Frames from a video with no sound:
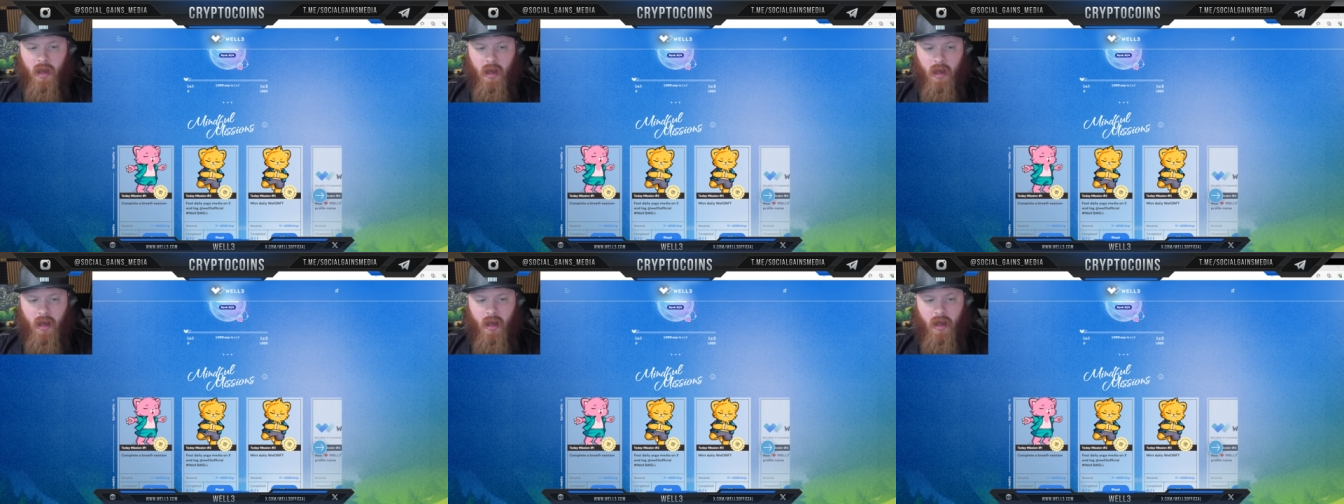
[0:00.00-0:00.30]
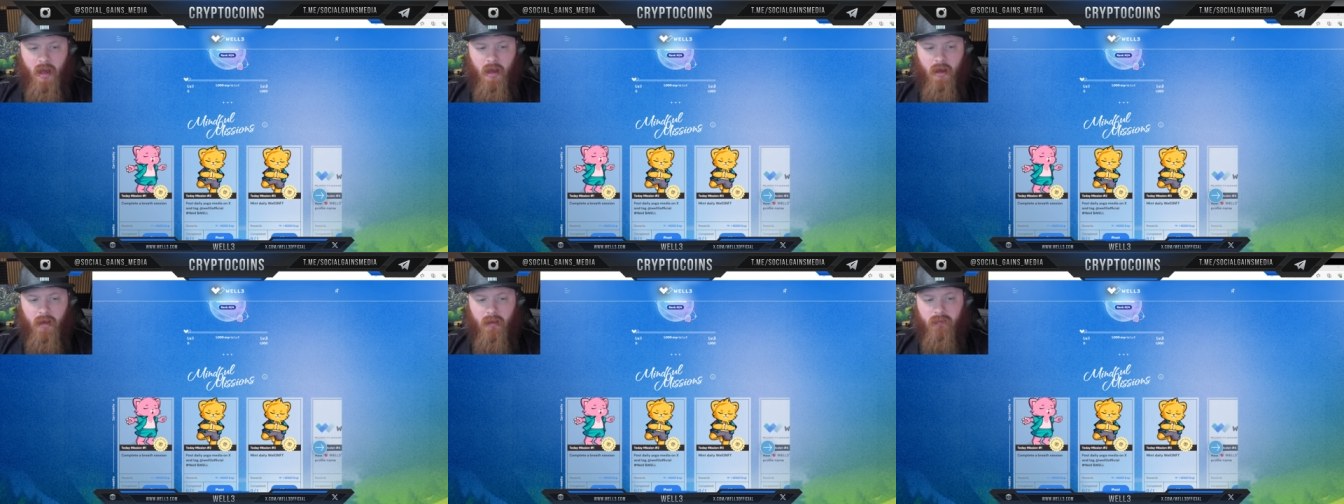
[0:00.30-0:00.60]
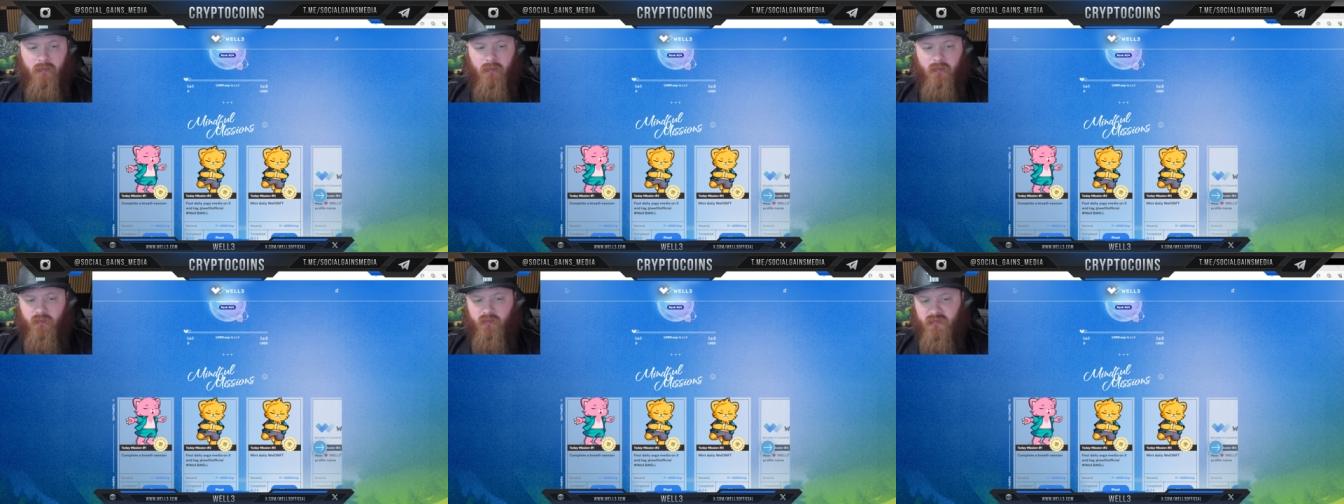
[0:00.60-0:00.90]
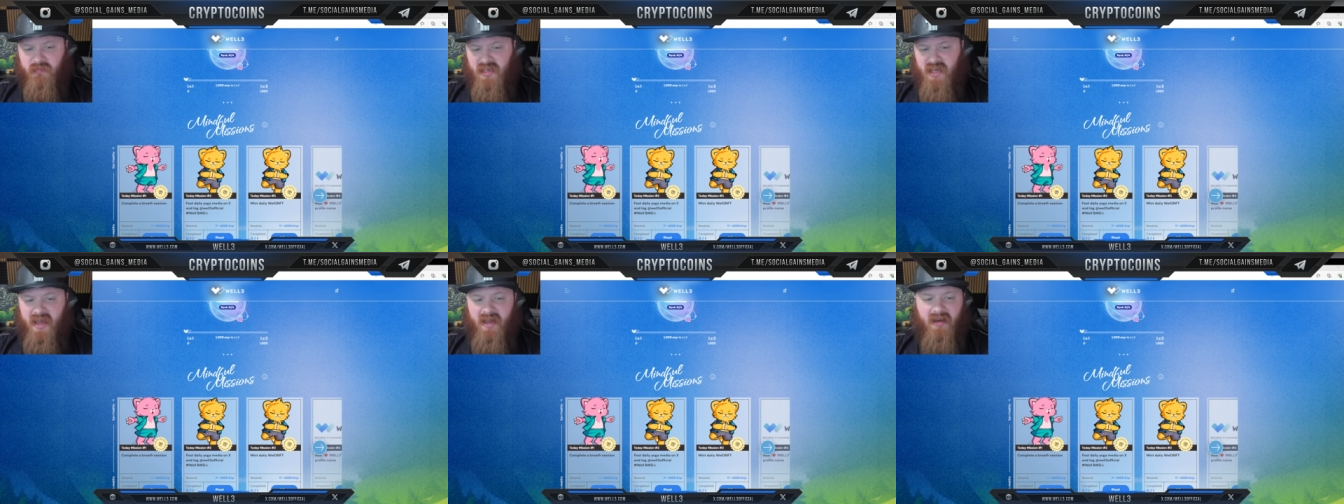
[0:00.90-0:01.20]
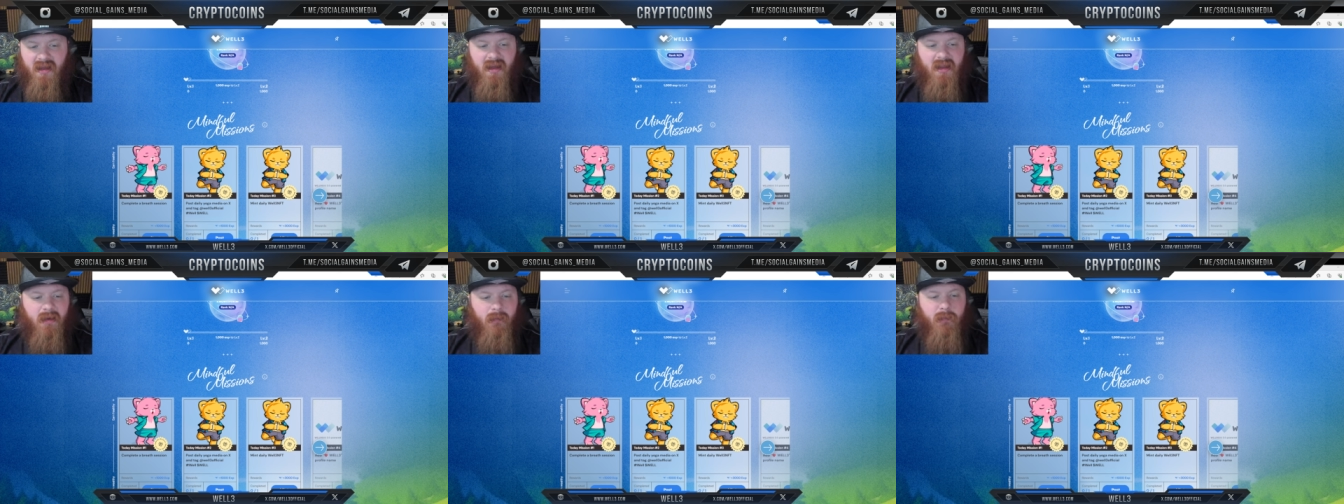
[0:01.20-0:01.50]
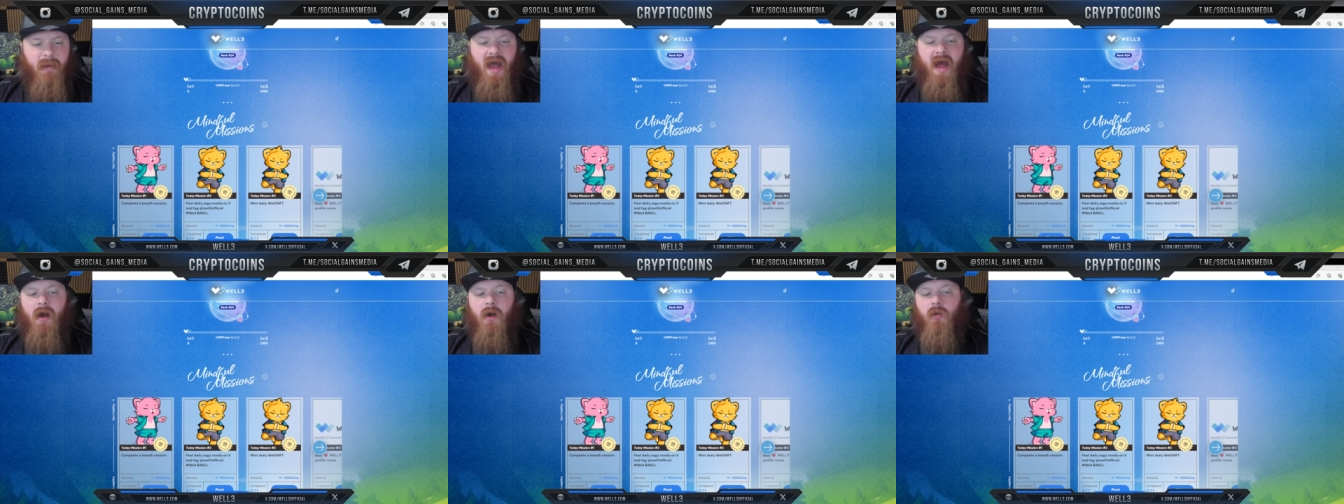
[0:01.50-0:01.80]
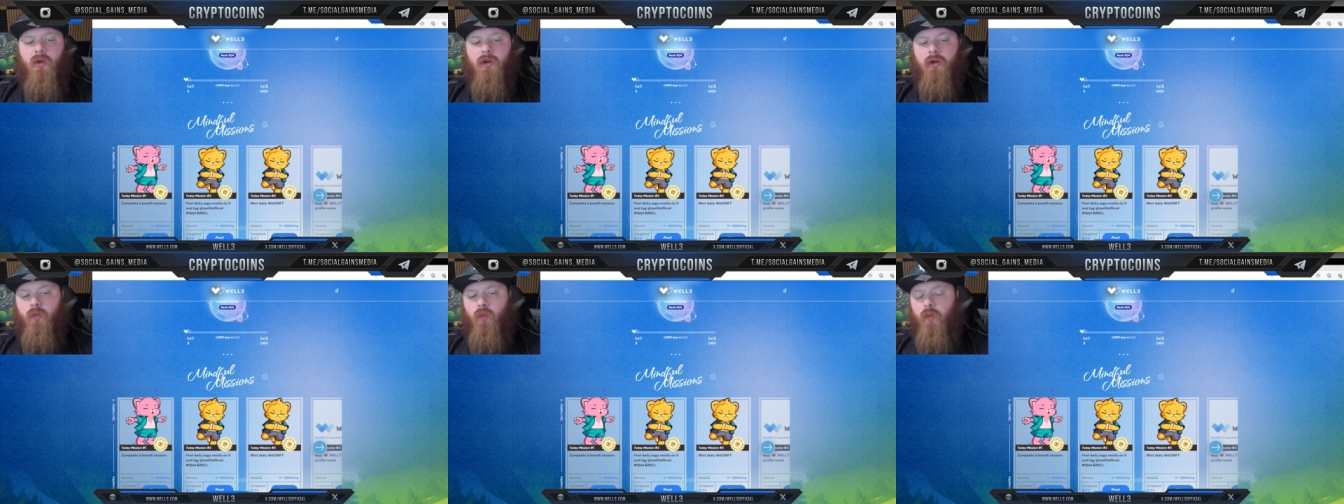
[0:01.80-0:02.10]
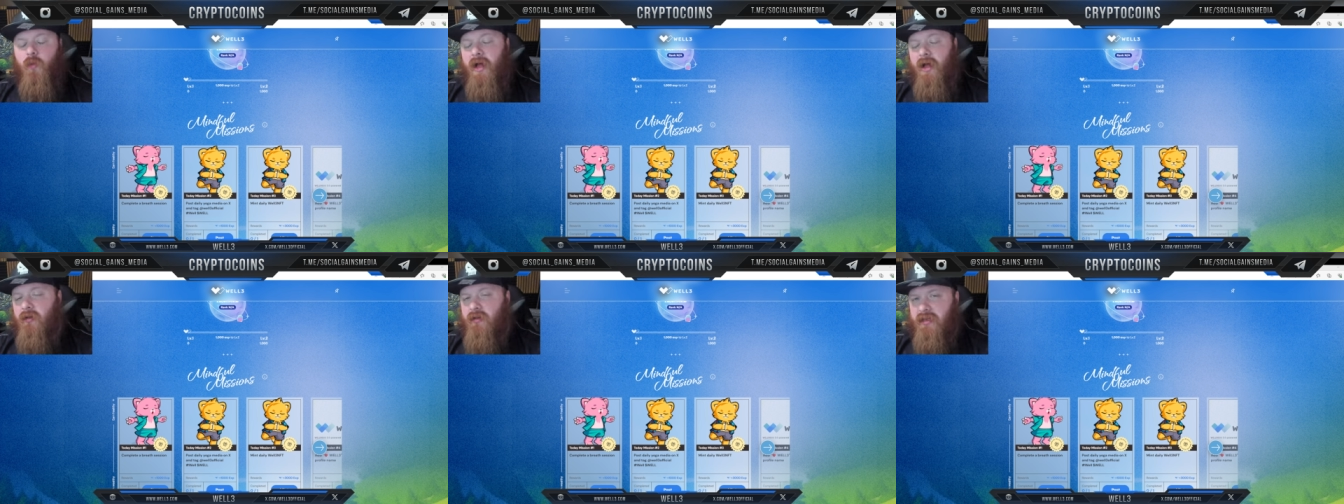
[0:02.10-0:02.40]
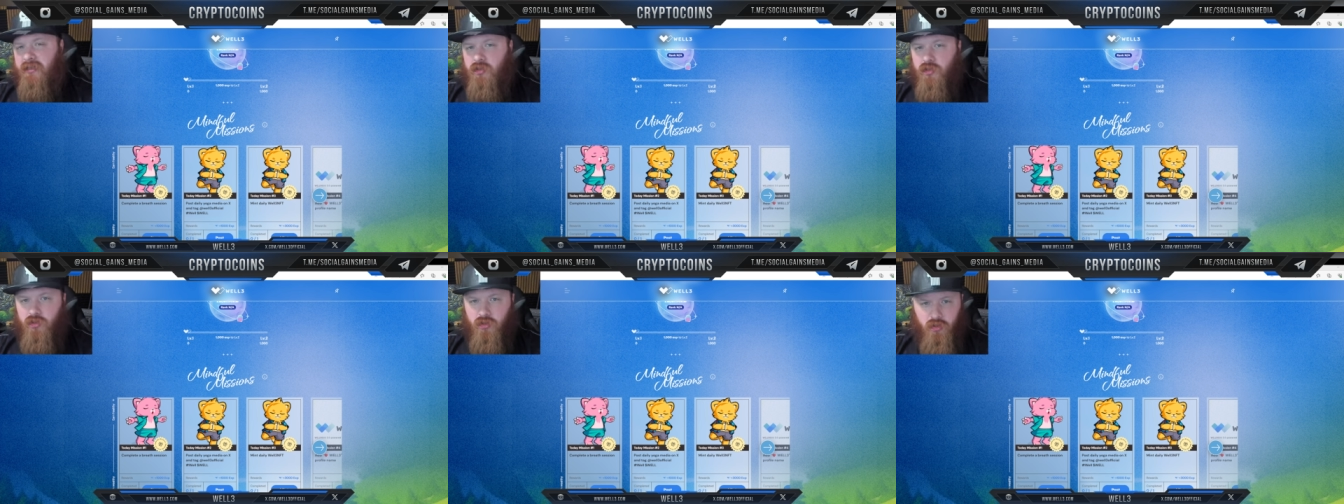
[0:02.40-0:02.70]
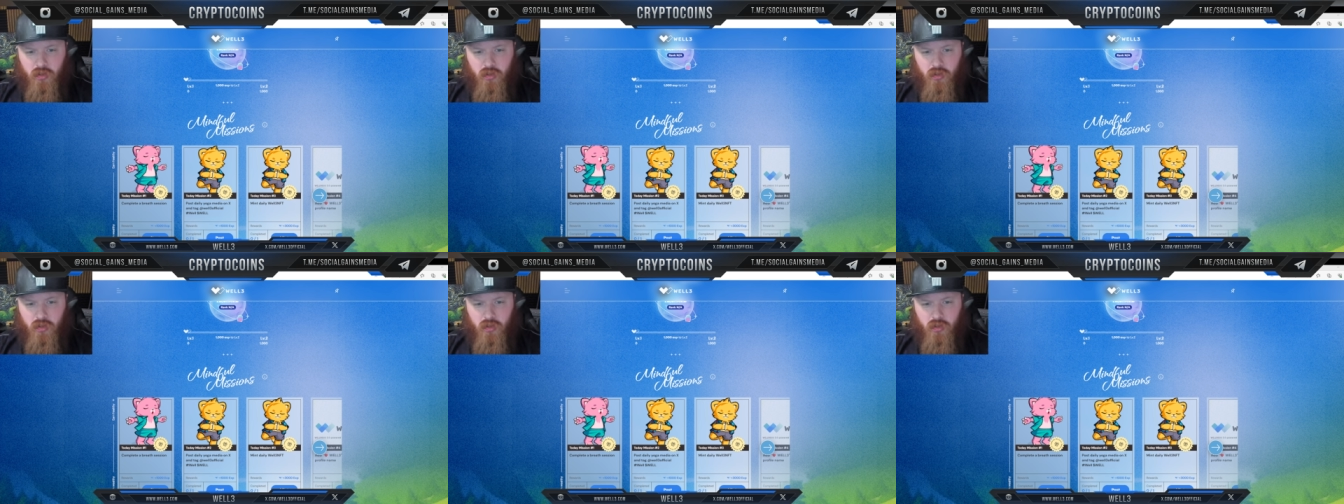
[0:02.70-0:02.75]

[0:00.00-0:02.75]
uh, data-empowered wellness